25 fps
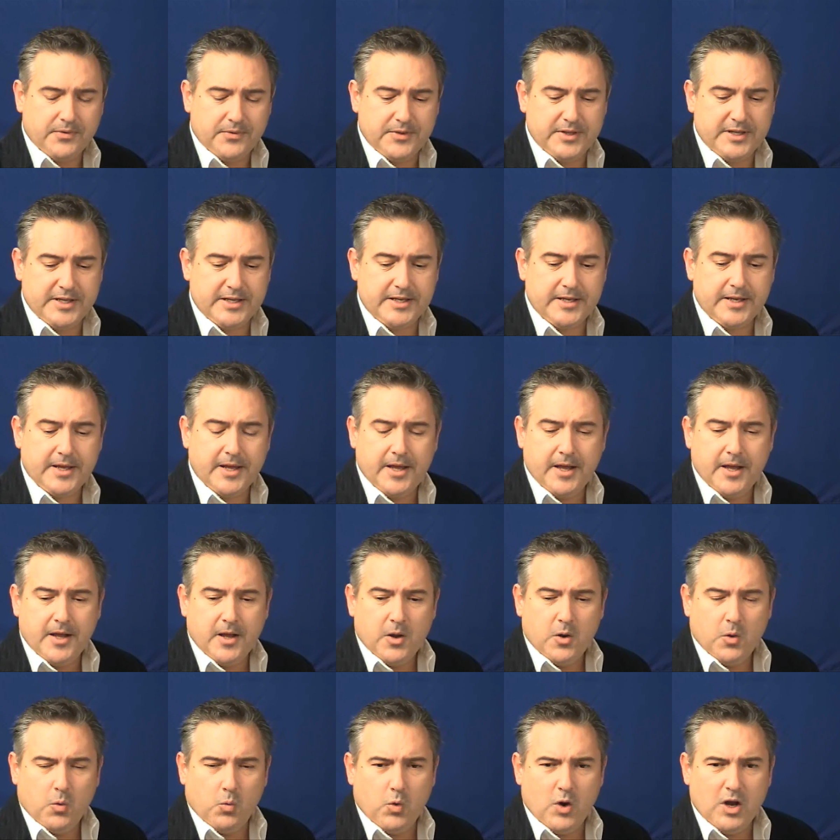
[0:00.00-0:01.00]
The
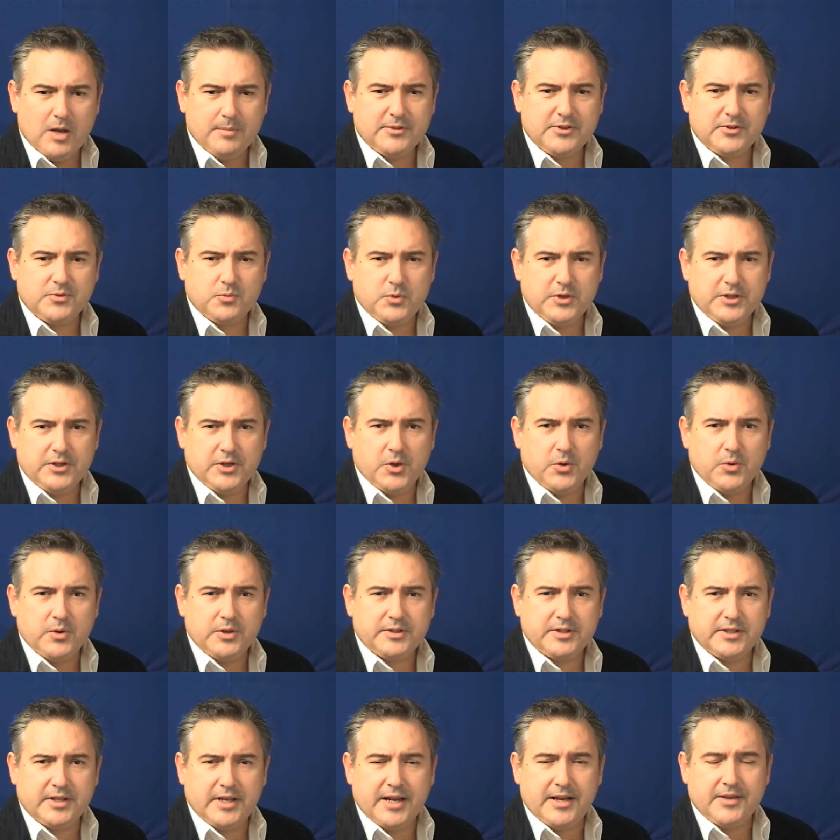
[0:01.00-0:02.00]
web as we know
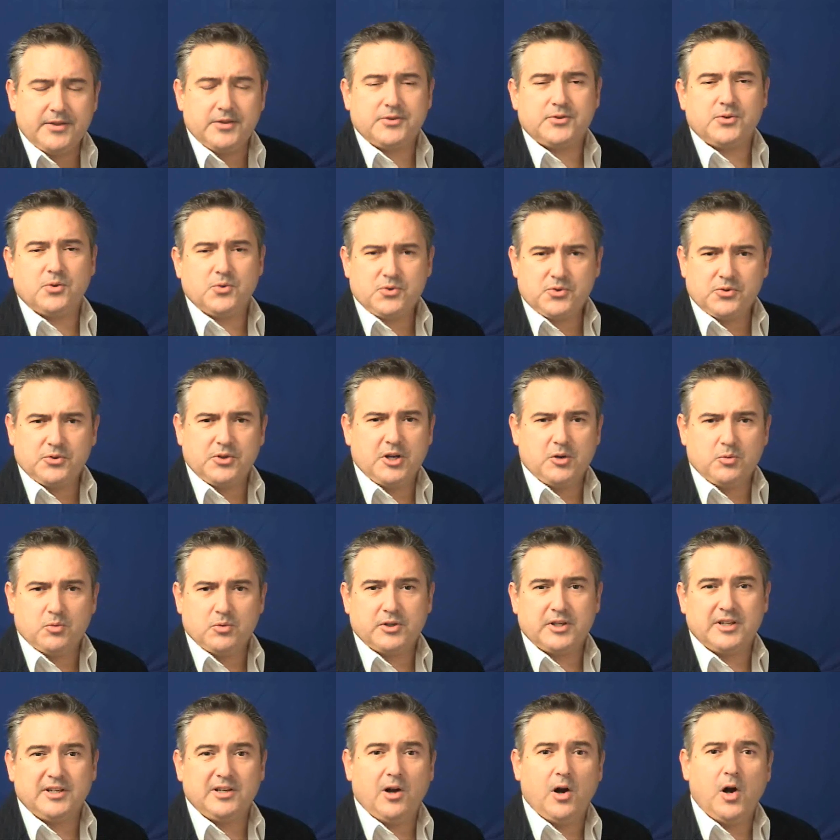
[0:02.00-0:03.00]
it today, the social
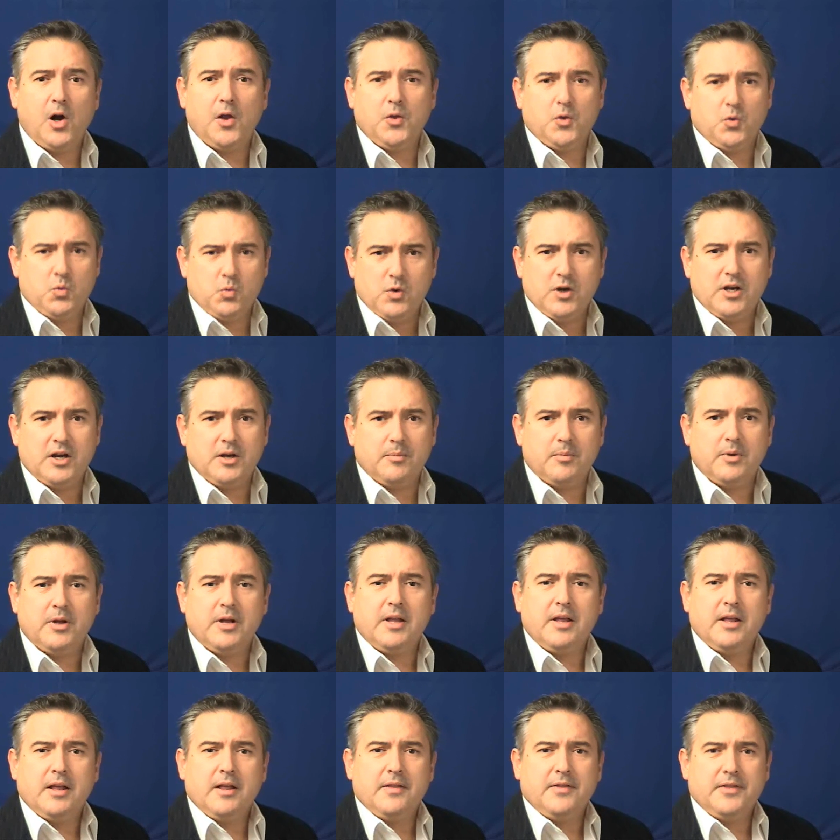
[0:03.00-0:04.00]
networking on the web
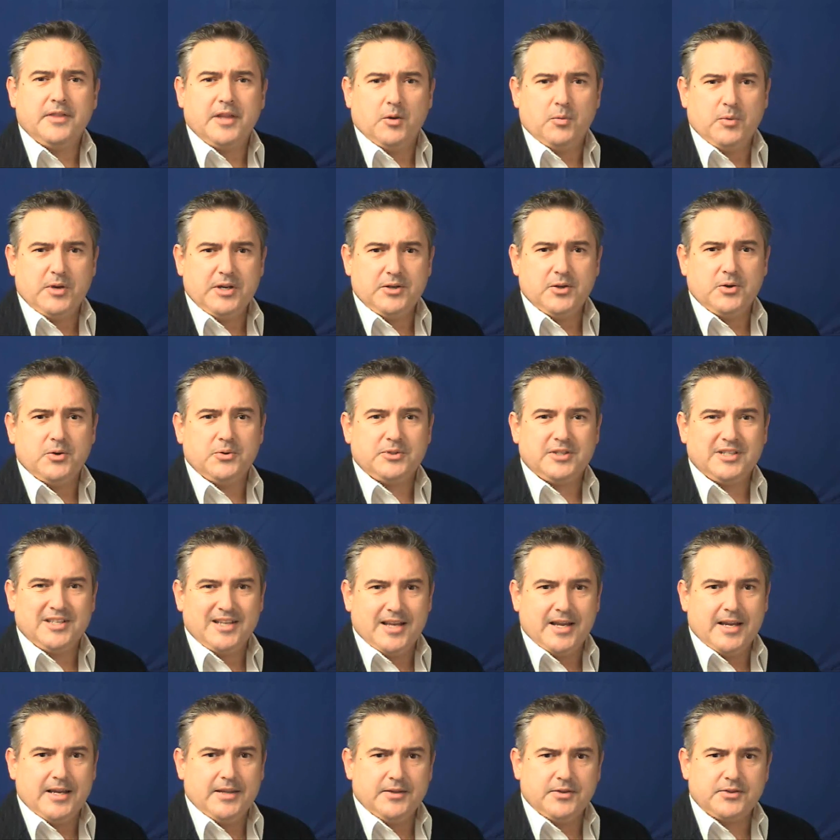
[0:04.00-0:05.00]
that we know
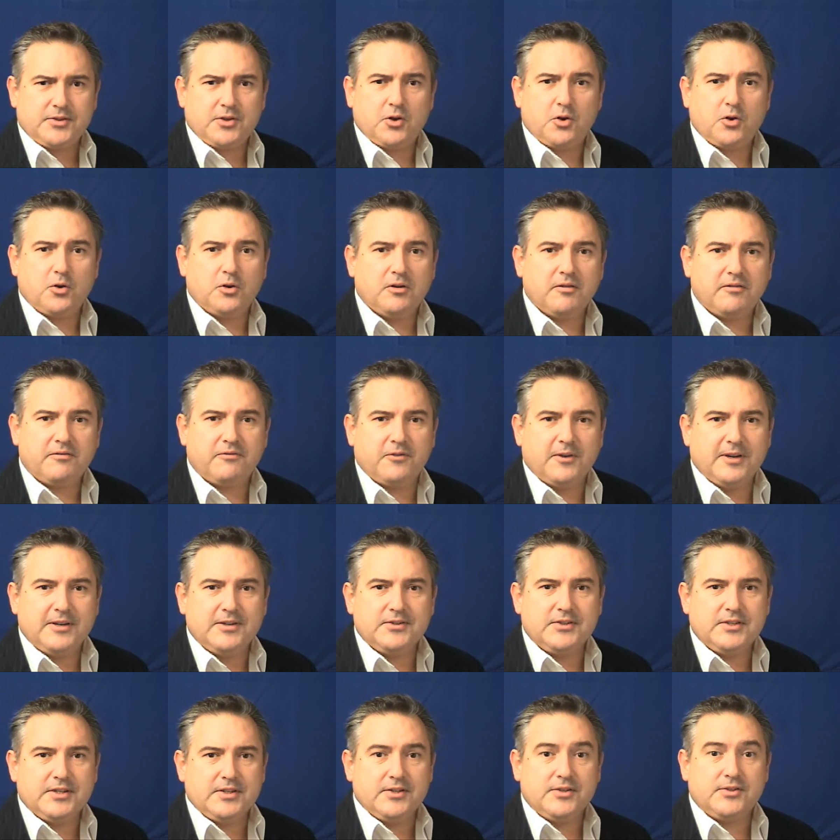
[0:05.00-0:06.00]
today, this current
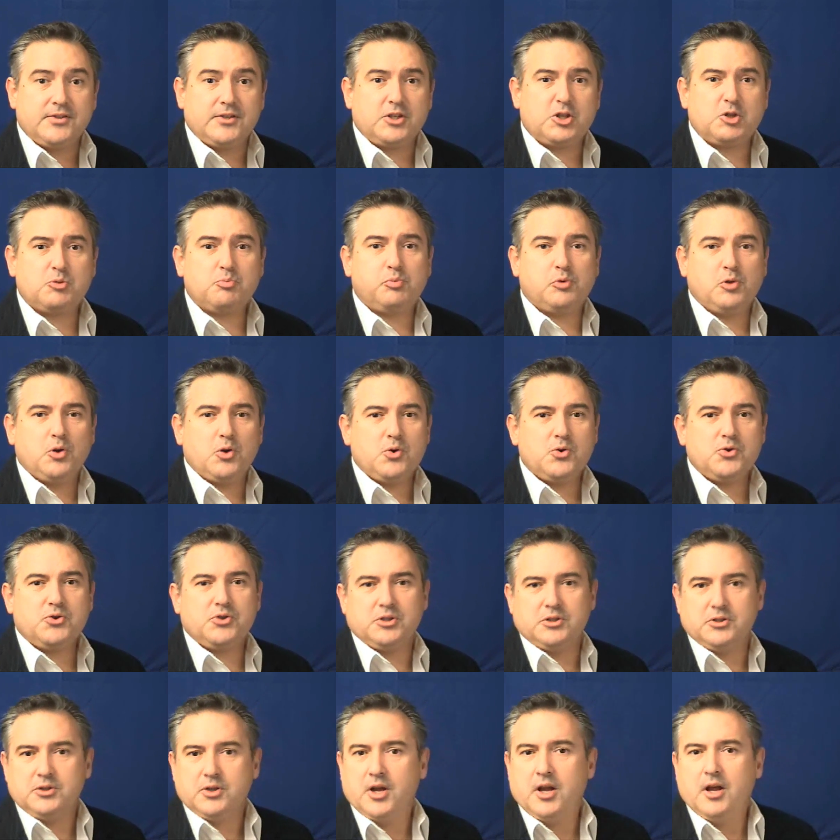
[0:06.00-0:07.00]
frenzy, this
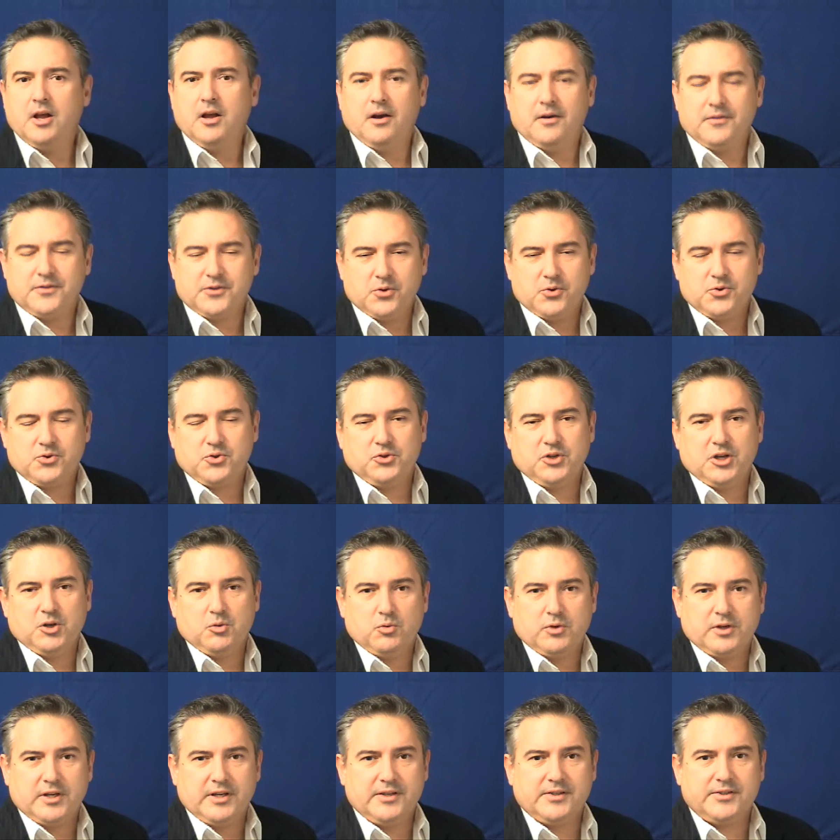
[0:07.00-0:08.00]
explosion of social
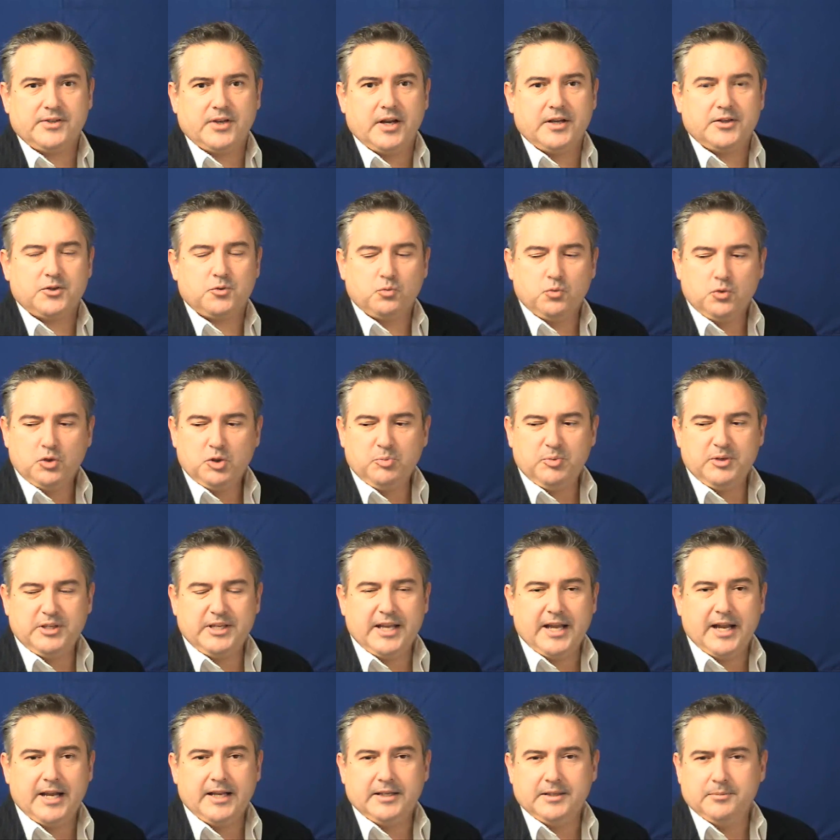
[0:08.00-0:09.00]
networking sites really
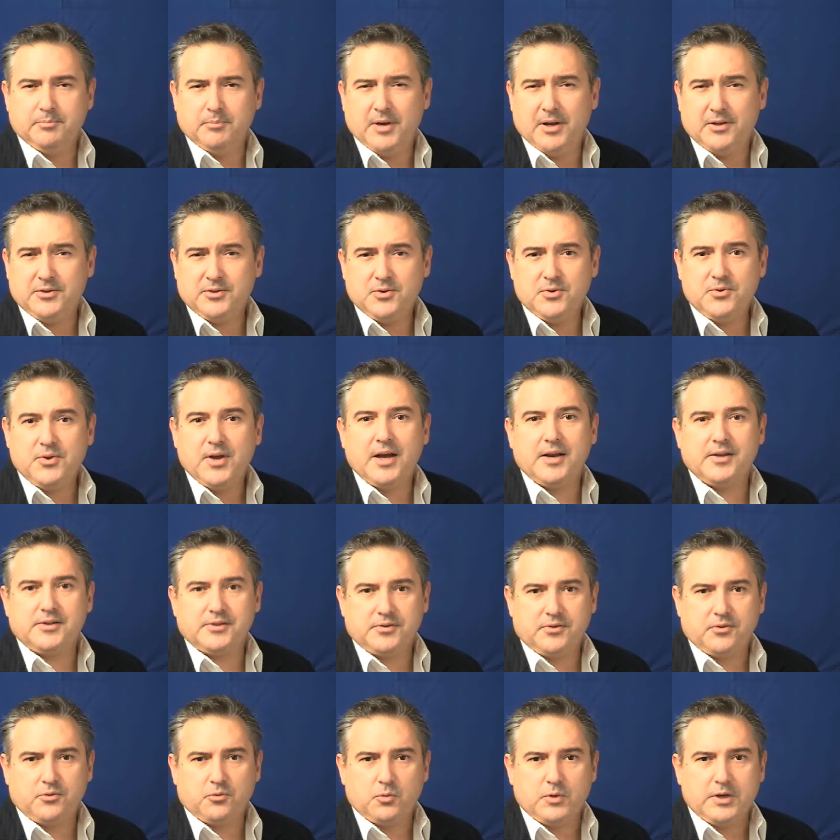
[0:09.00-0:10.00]
began in about
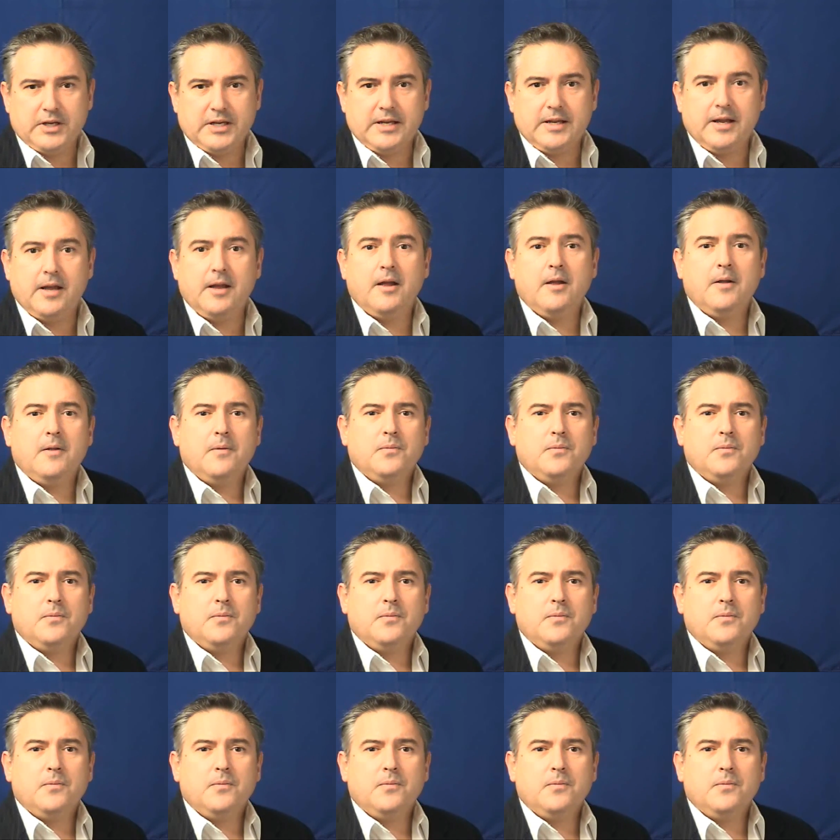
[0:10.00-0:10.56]
2003